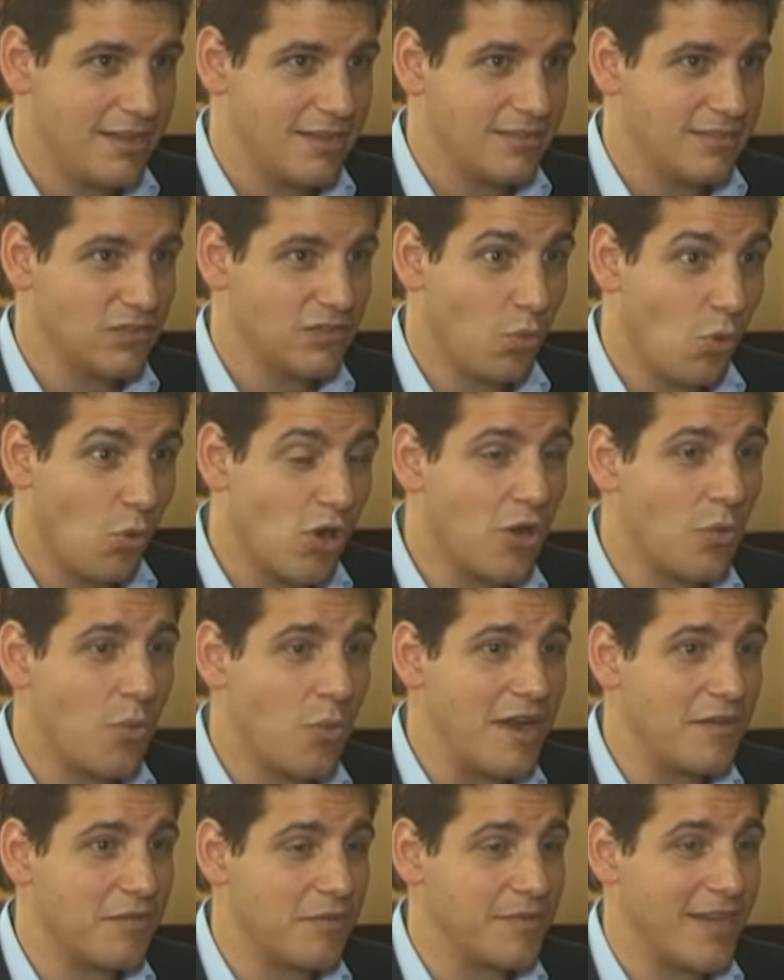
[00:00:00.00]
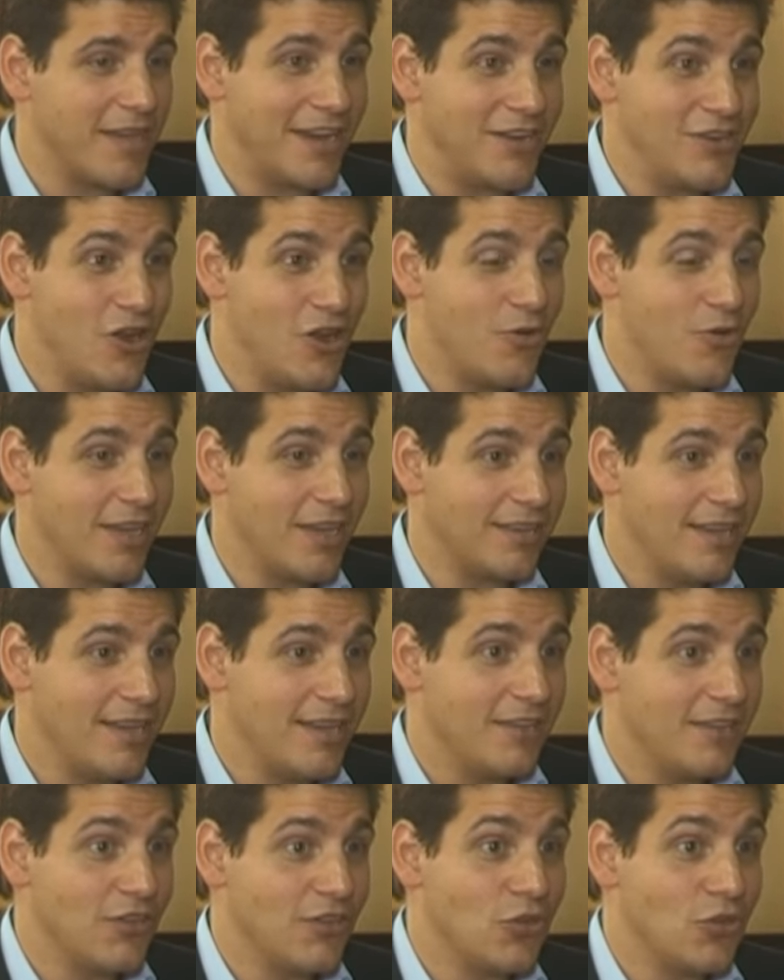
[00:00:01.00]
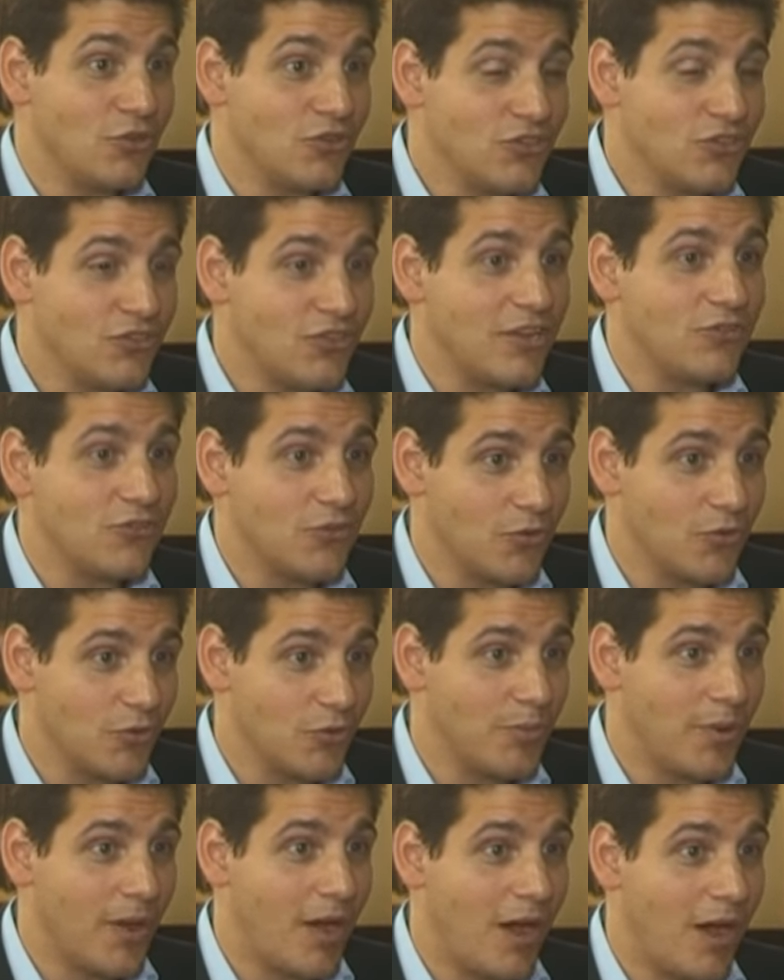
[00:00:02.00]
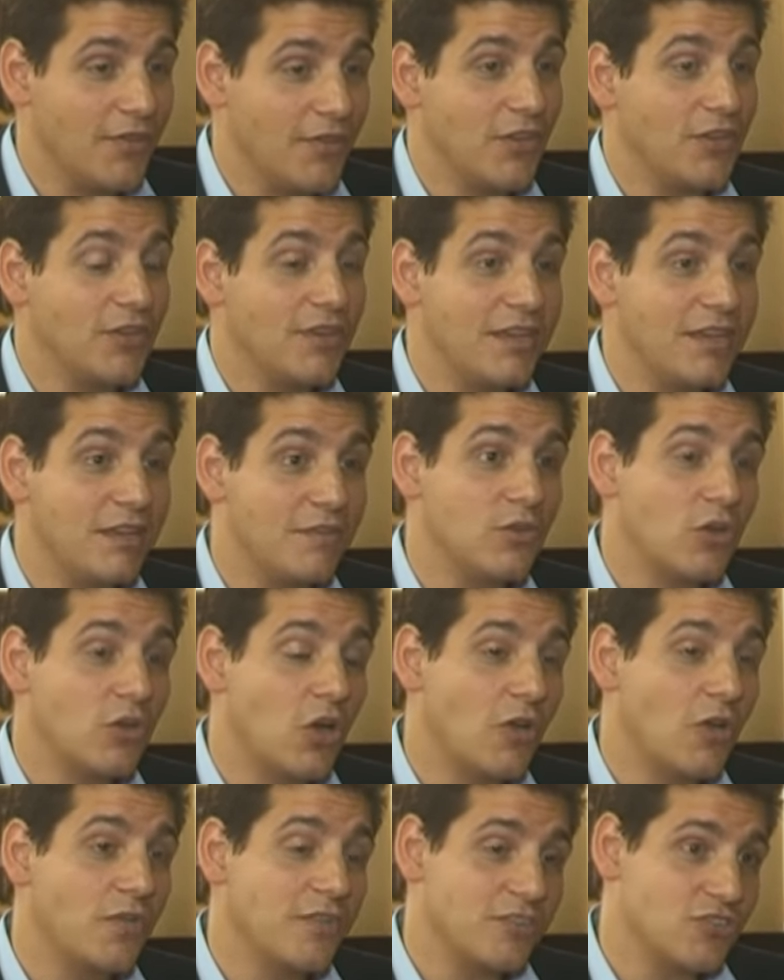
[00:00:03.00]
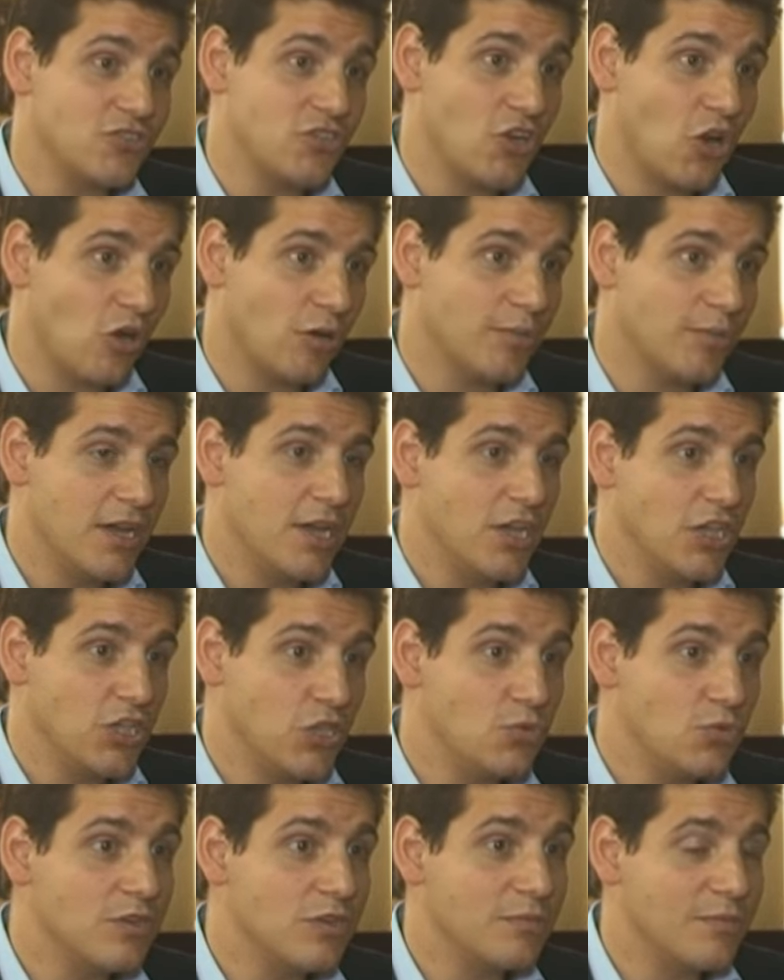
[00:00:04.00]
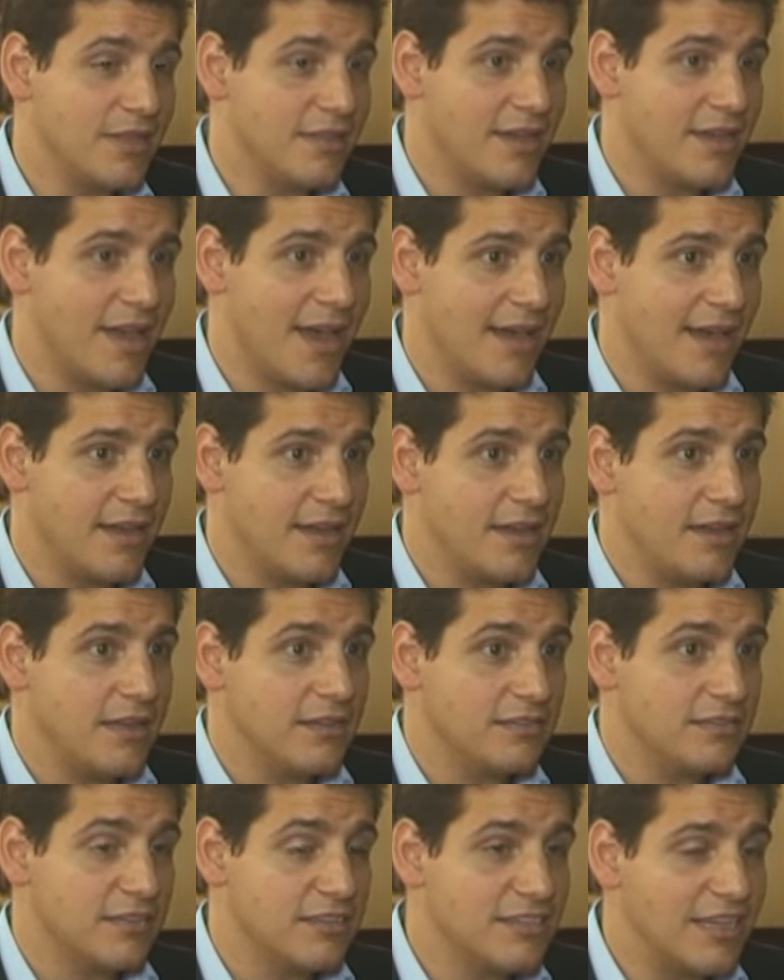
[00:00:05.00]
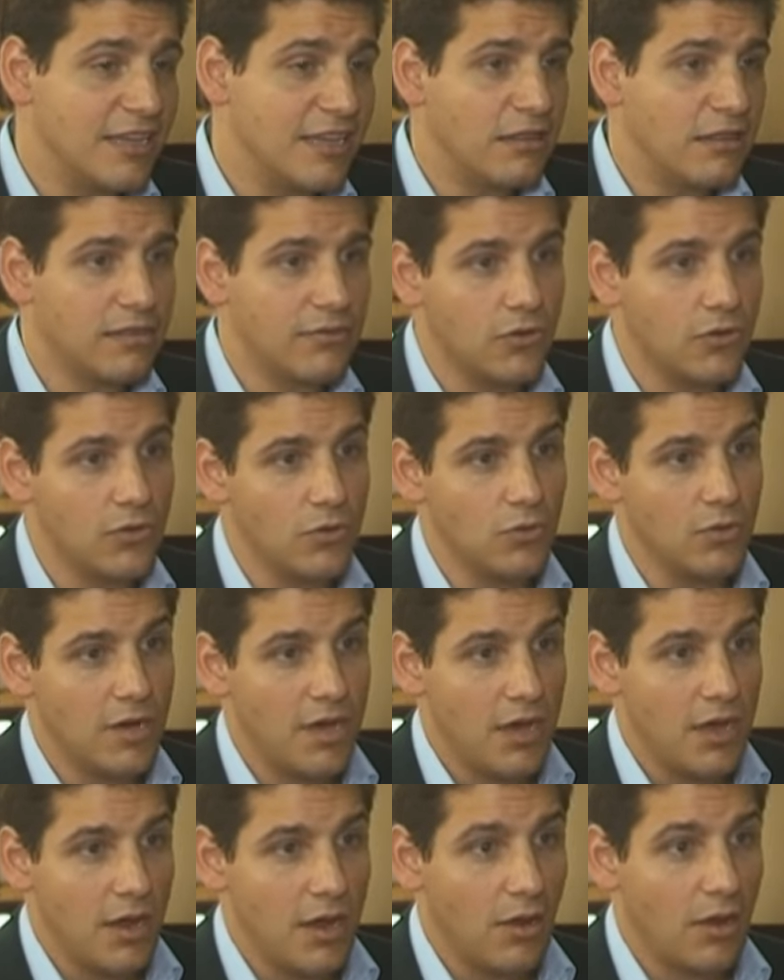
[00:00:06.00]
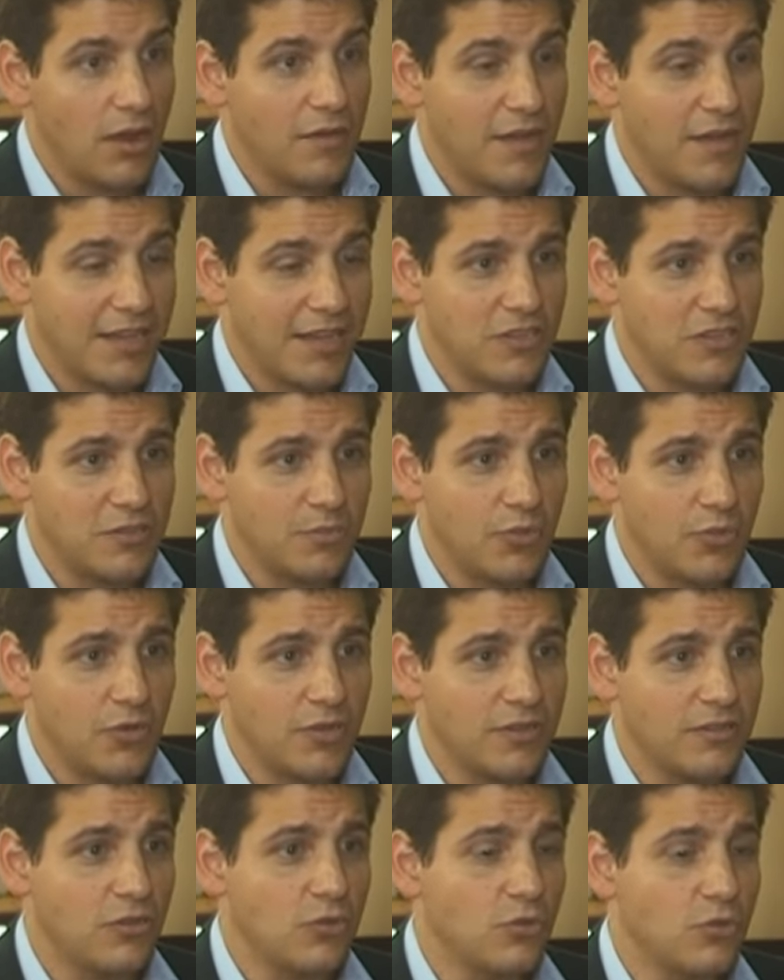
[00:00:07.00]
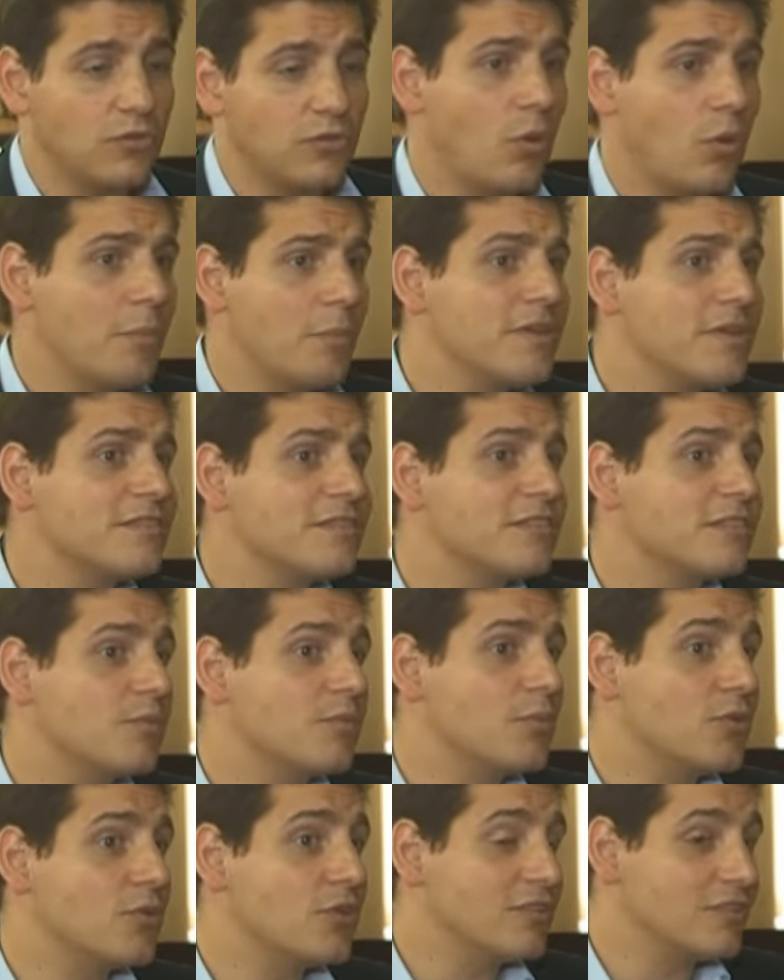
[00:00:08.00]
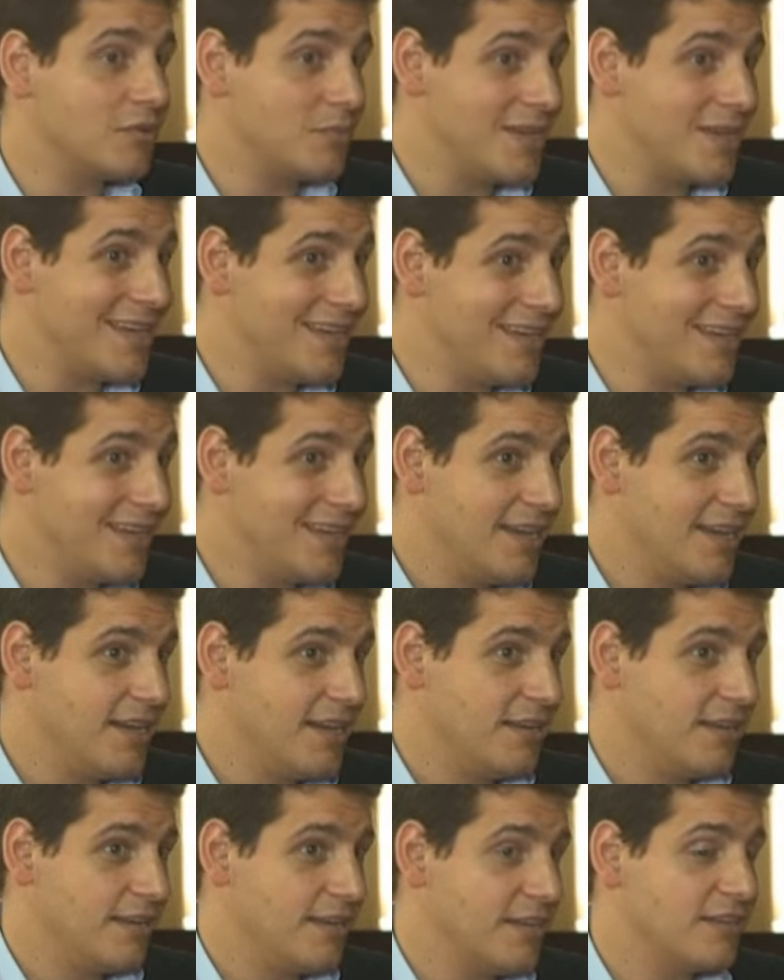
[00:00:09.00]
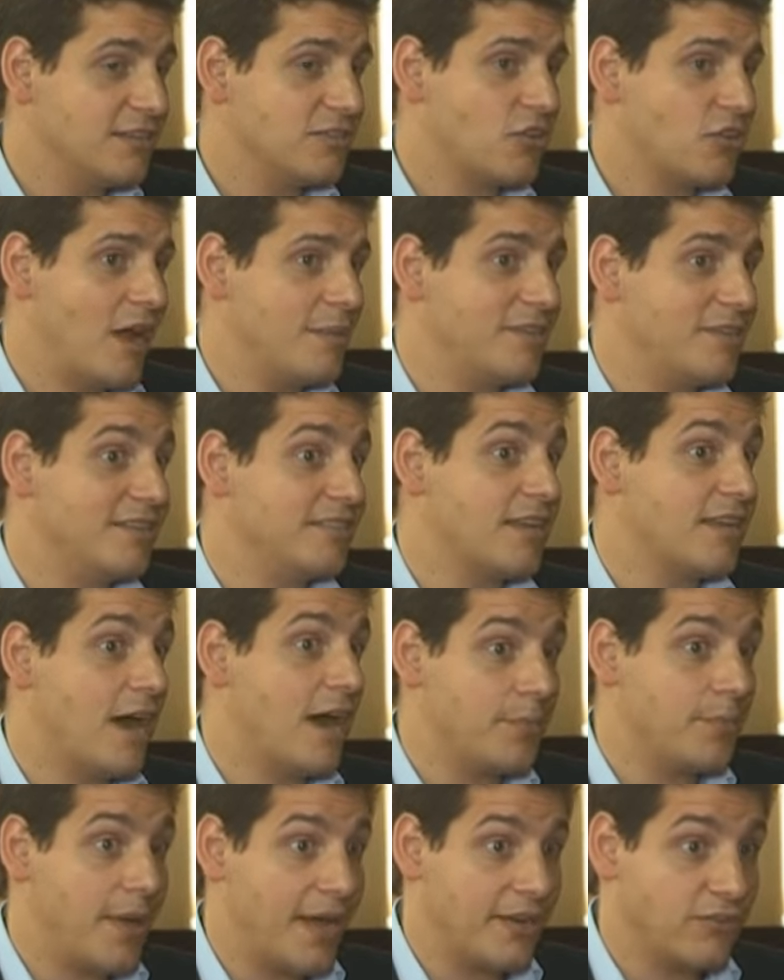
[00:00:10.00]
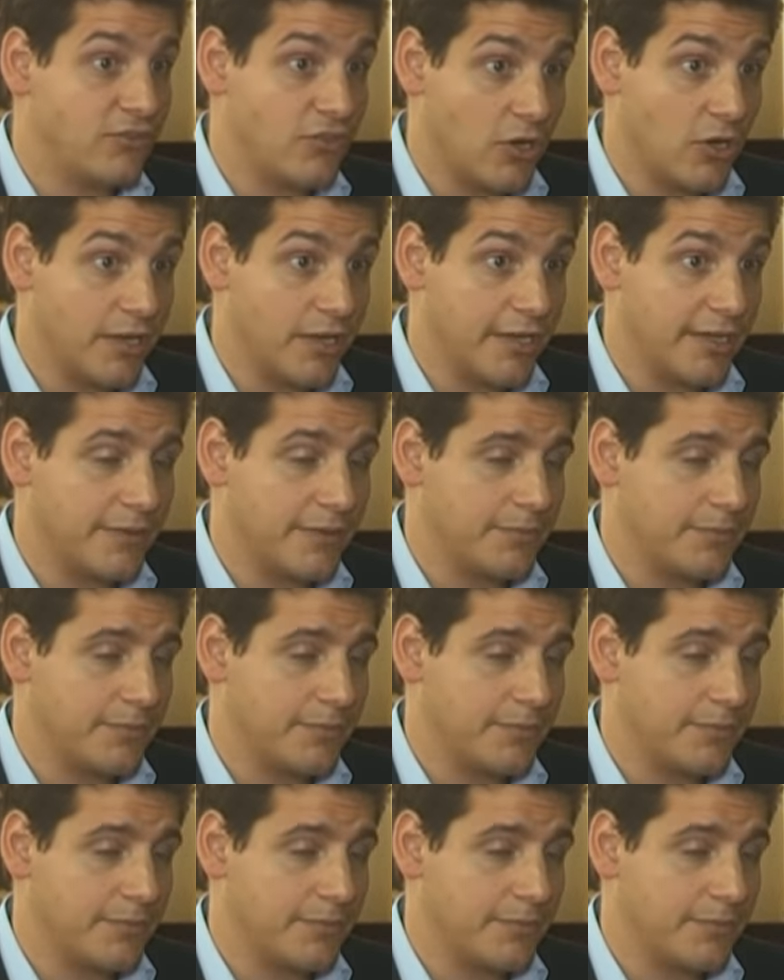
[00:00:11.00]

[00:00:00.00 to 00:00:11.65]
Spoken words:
to walk away from that, knowing that you're a central part, that if you got this job, you wouldn't be there to see it through. If I can just put it to you as one businessman put it to me, he described it as unpatriotic.